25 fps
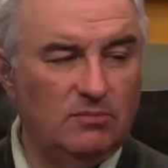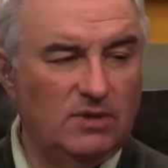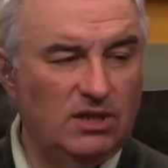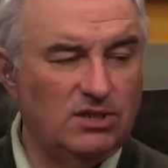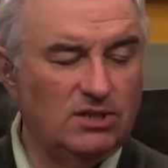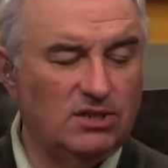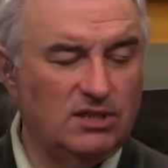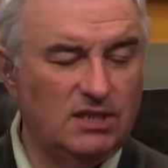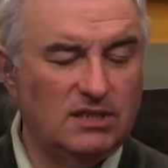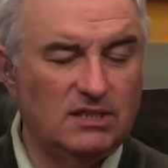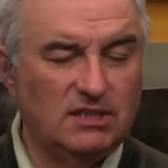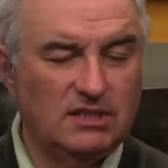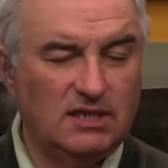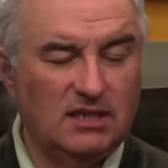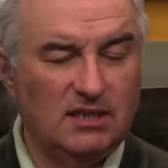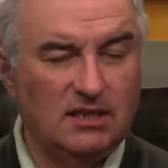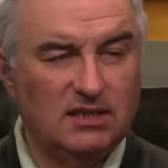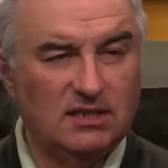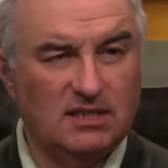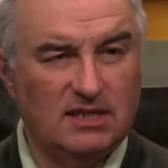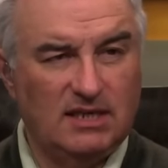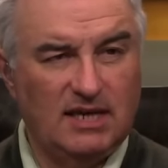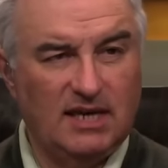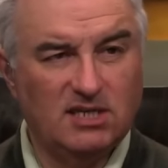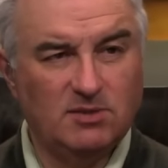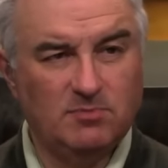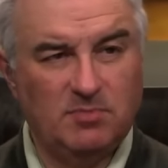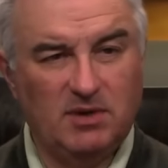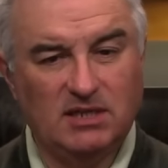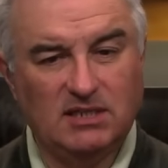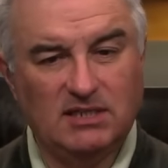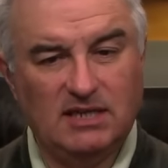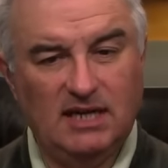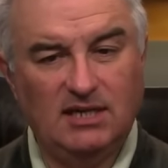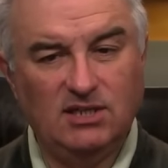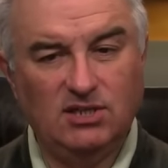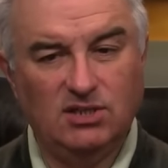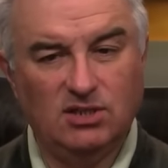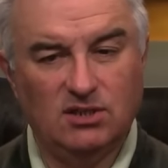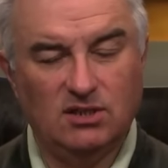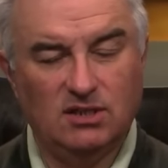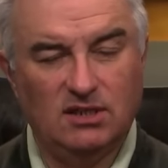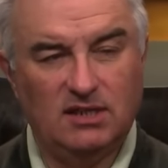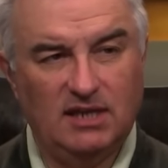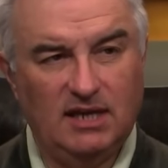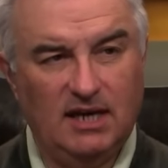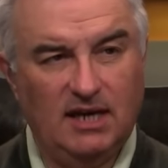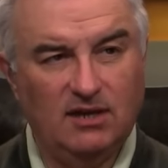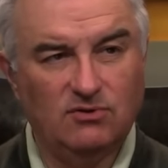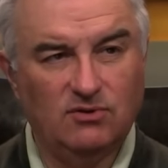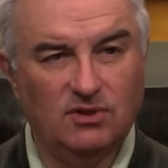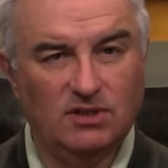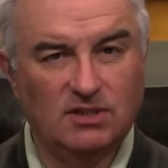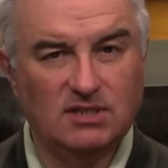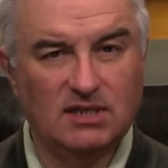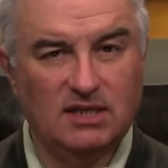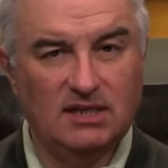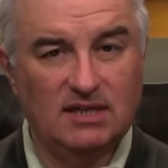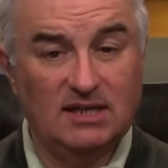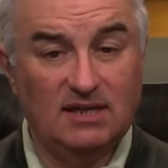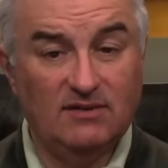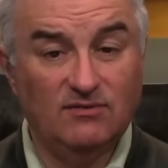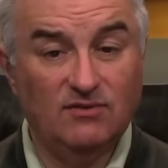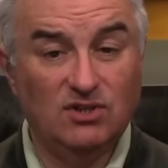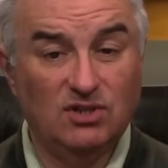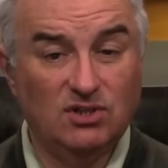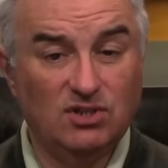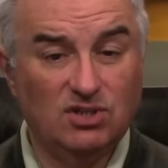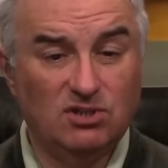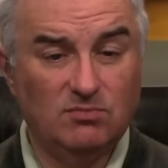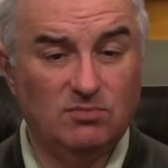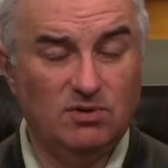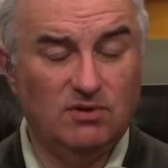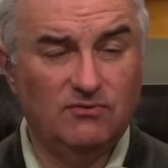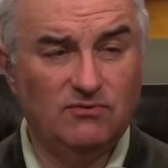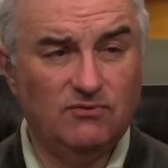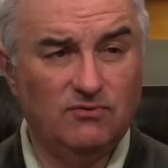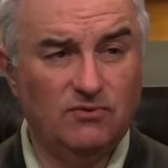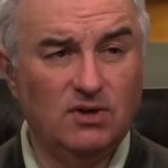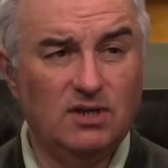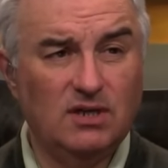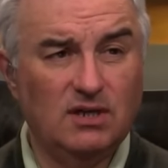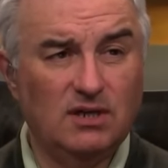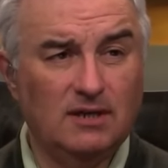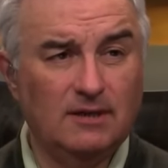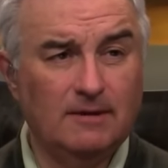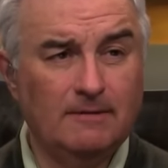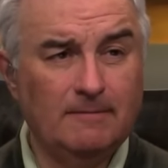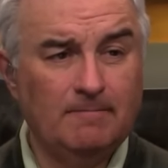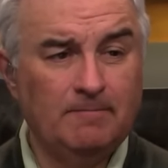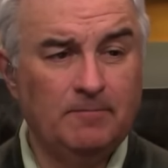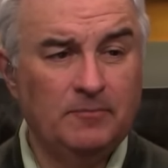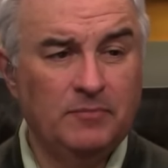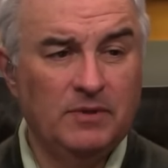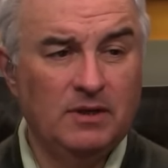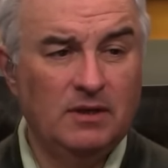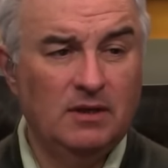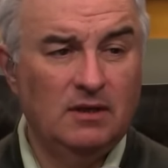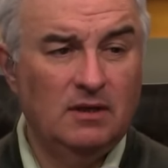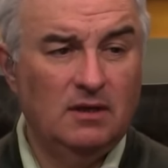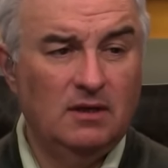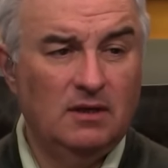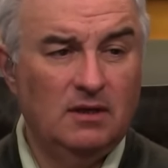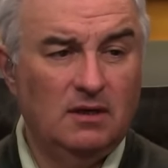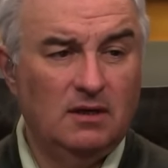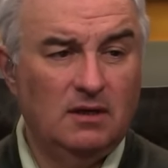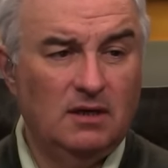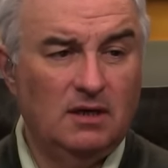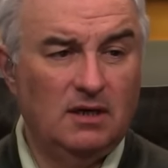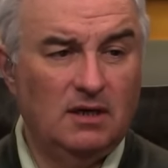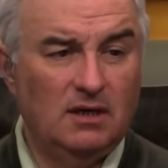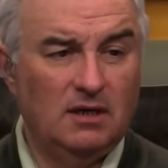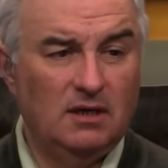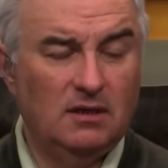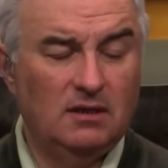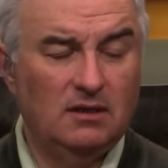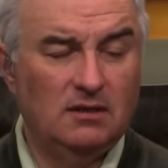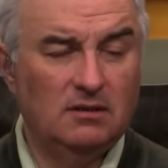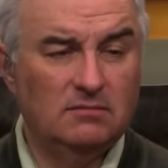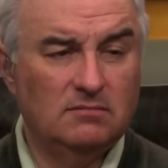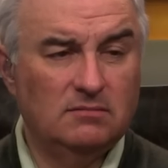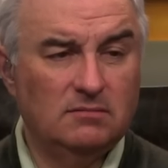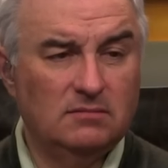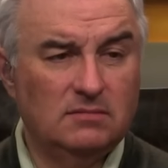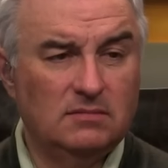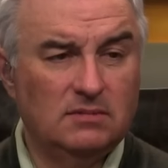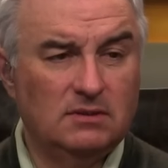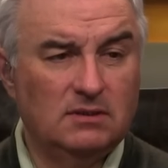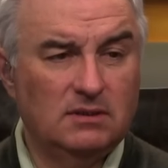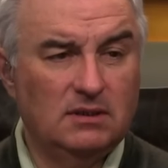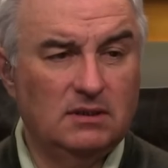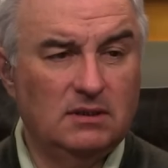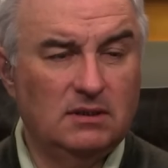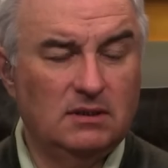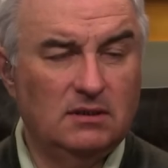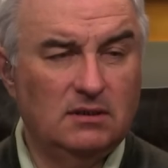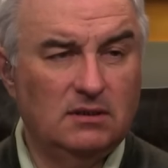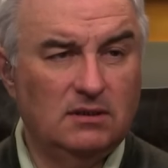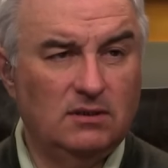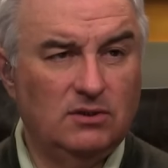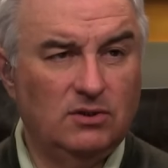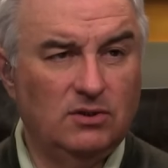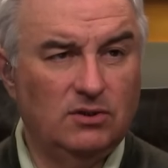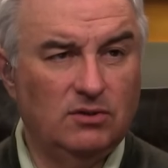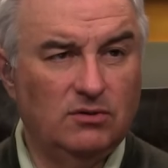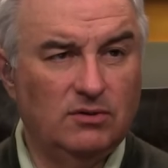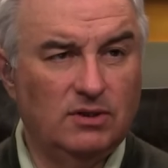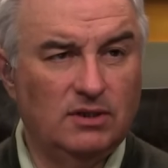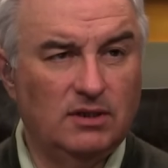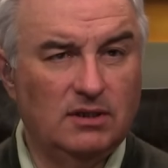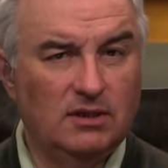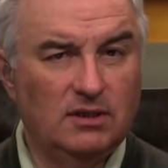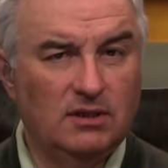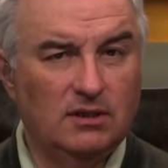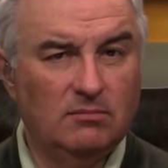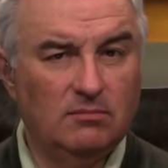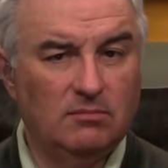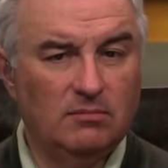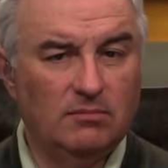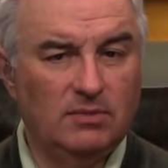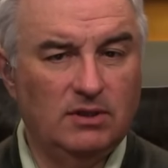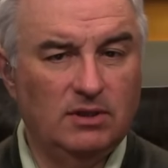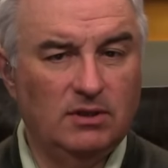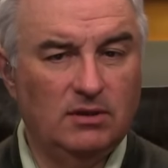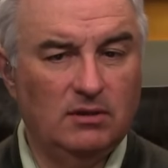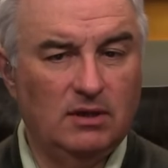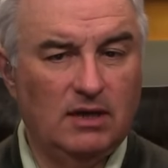Mitch did say this, an expectation on the Android side that everything should be free. Um, uh, you know that, that you know